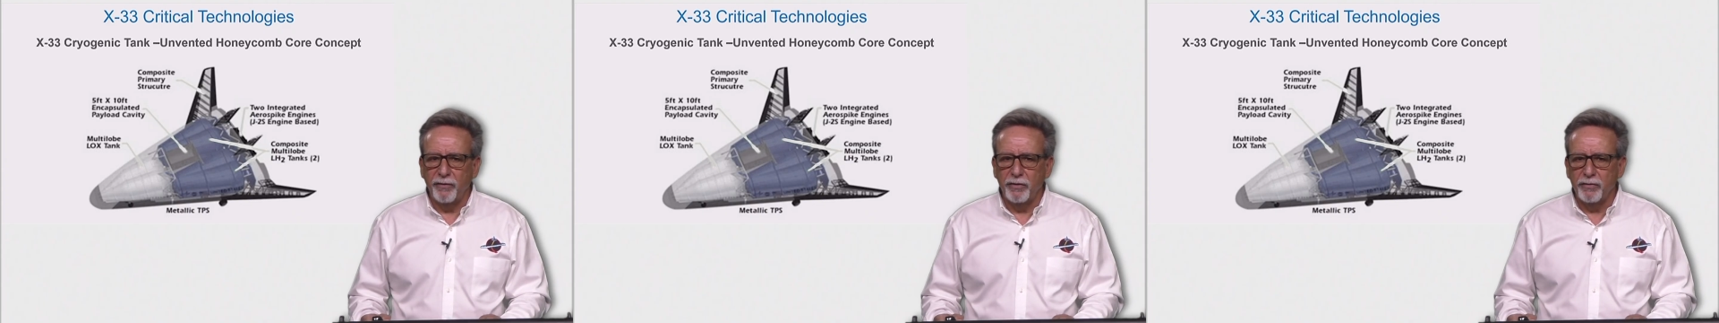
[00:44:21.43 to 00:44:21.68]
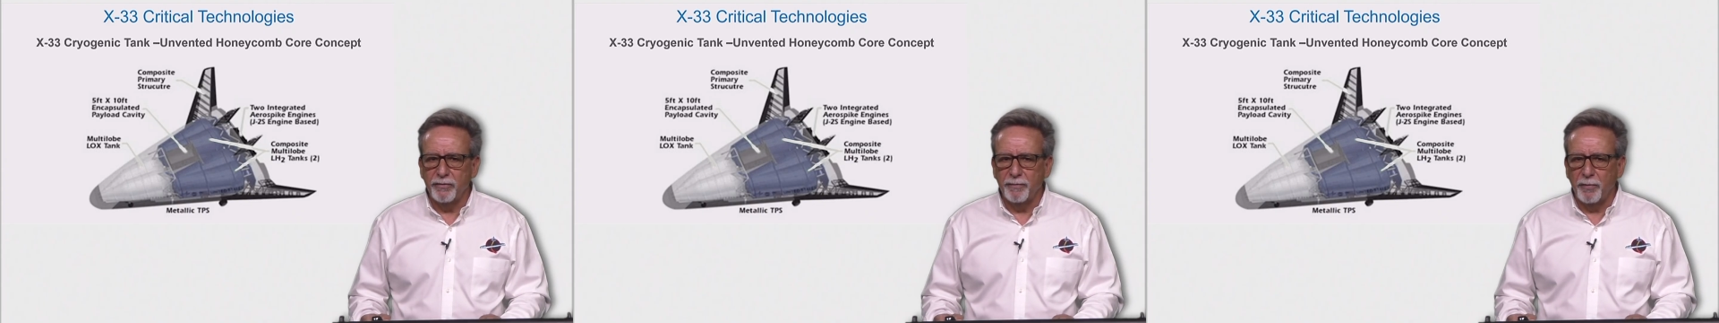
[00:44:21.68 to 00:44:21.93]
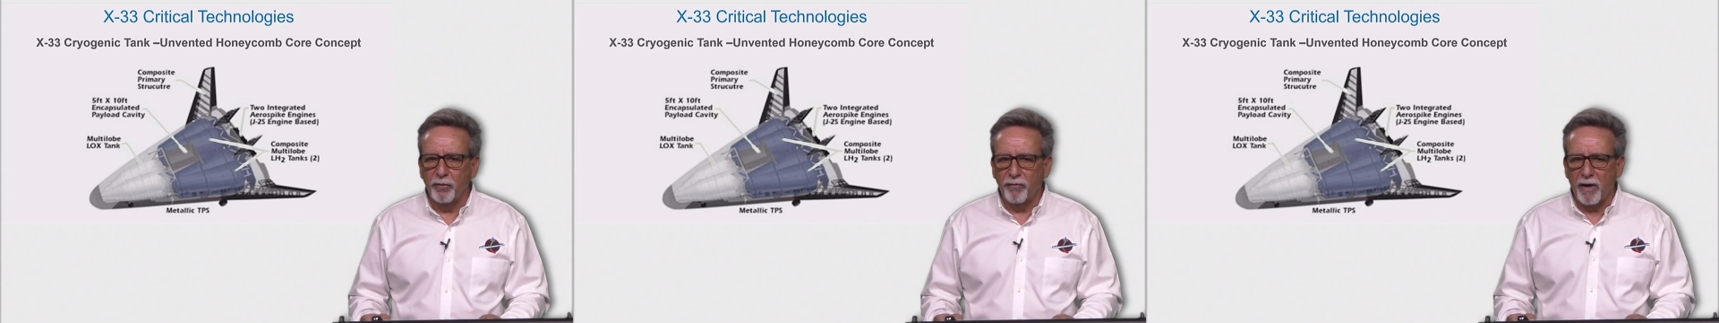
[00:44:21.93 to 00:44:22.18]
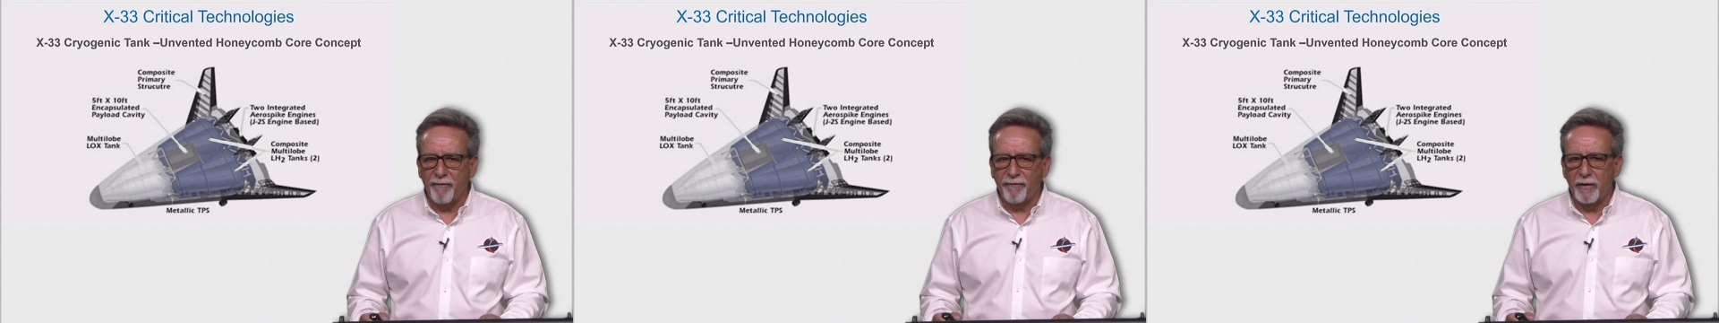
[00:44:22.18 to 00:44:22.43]
reusable
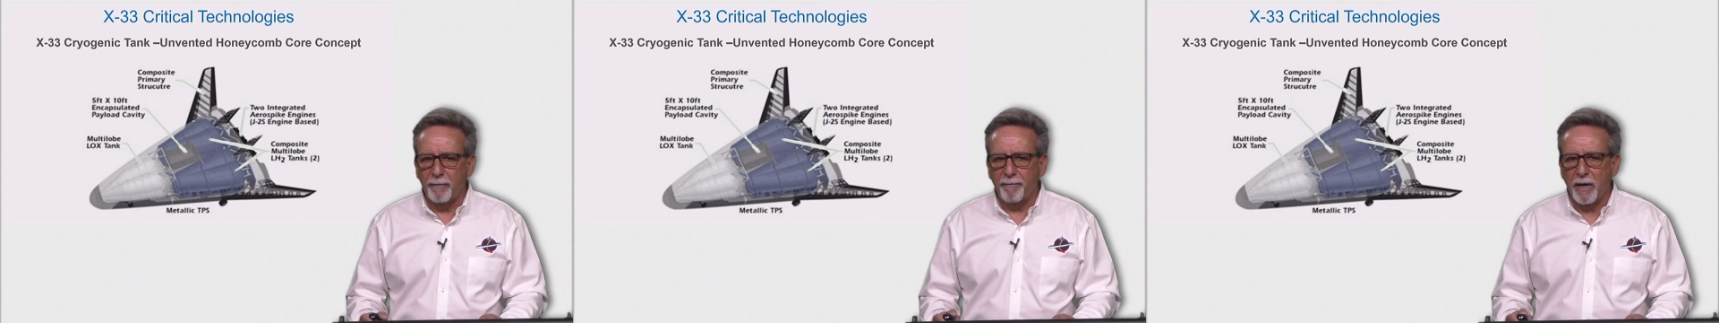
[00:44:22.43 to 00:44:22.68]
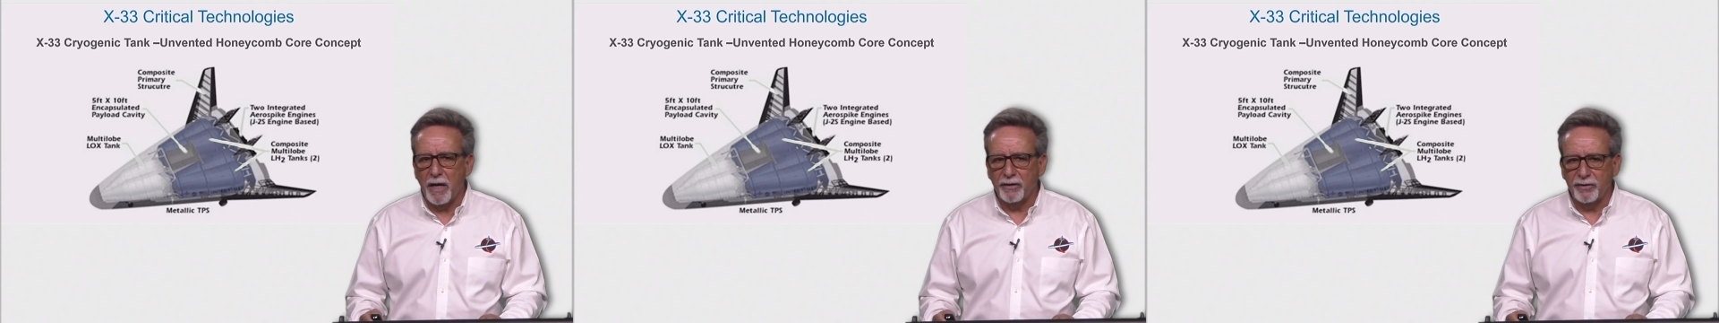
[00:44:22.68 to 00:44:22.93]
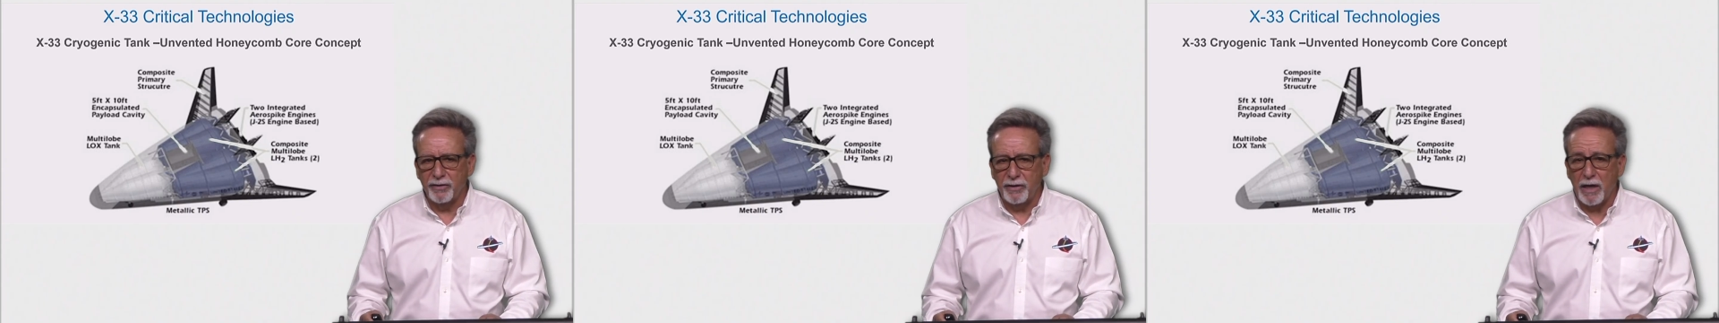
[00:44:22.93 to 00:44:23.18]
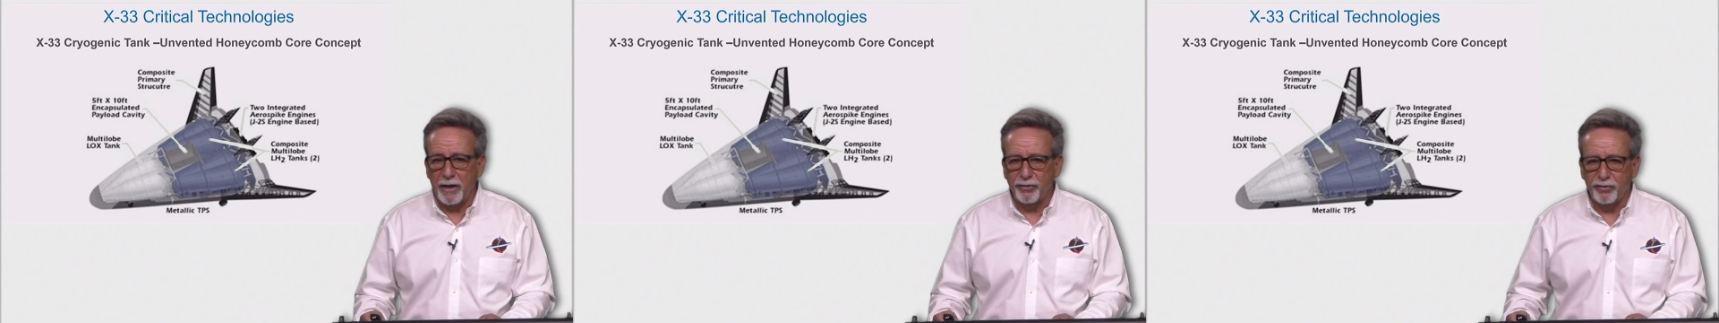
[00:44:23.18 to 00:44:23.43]
graphite
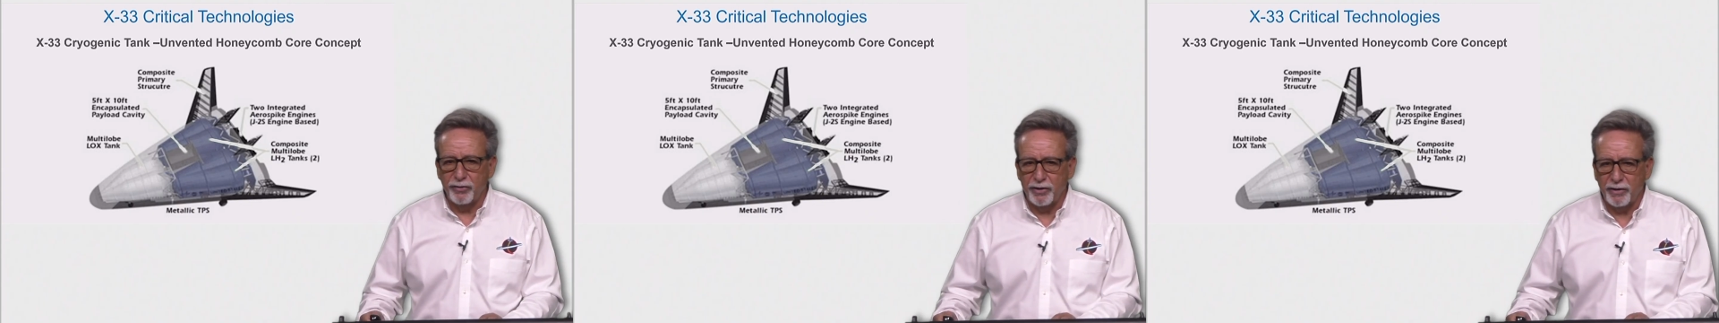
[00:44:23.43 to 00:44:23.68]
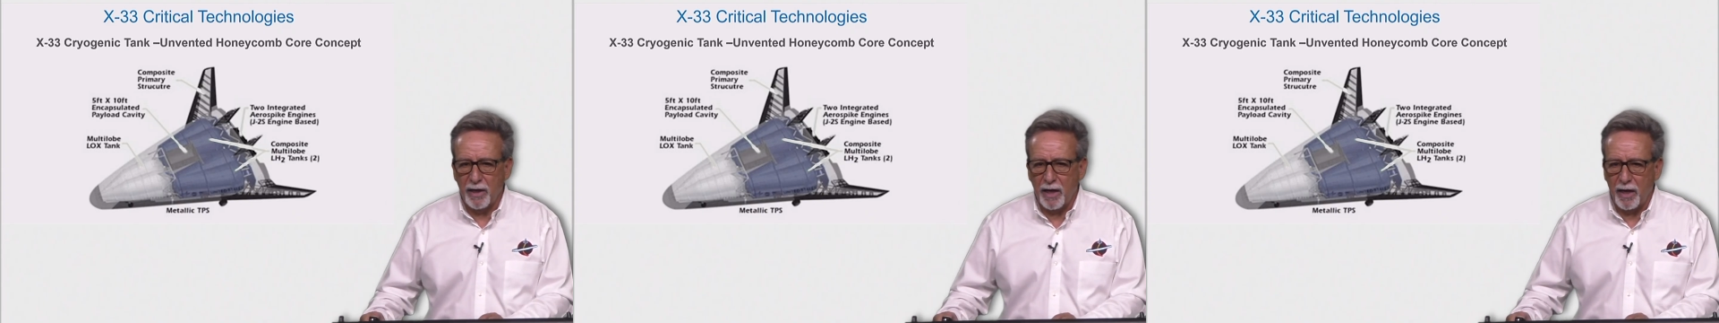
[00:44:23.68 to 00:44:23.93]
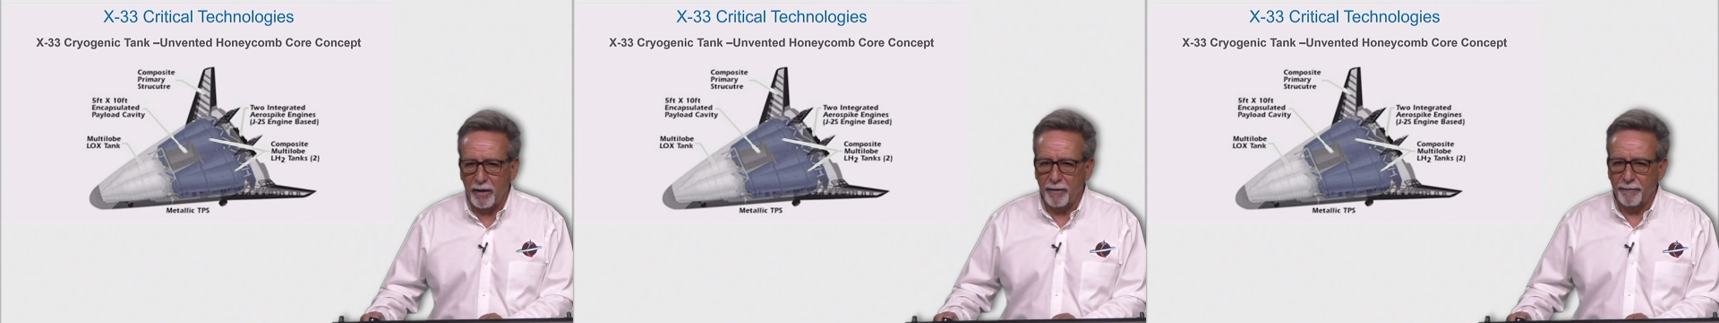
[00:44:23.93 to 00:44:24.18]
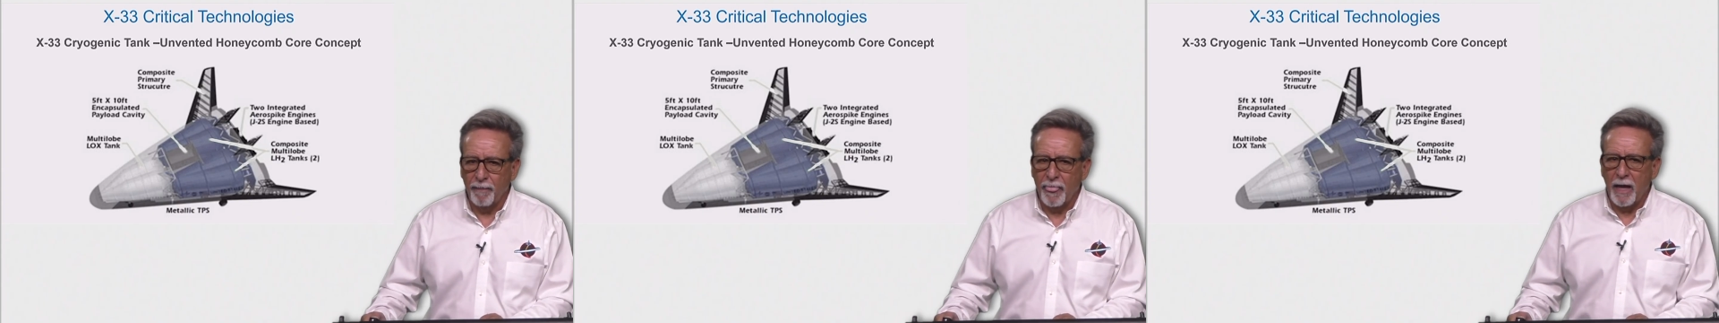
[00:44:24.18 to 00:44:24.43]
epoxy hydrogen
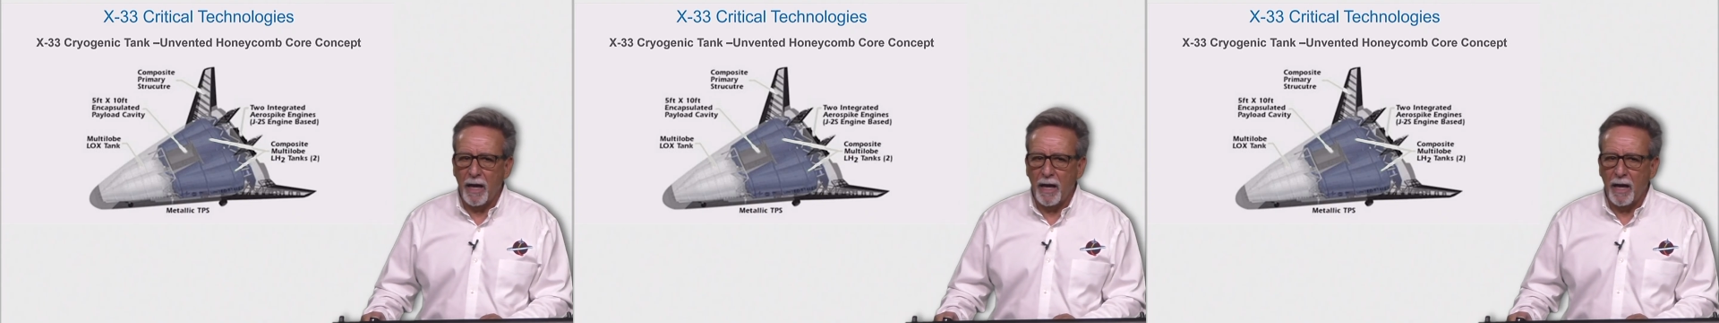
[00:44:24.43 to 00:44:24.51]
tank